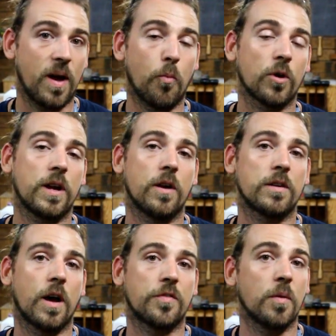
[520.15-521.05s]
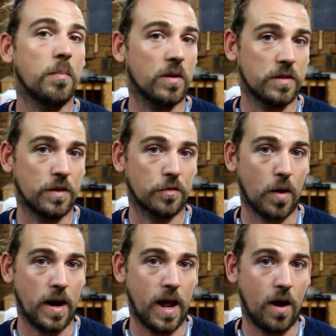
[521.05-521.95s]
I'm working on custom built-ins
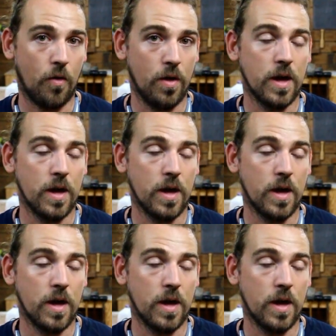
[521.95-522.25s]
right now.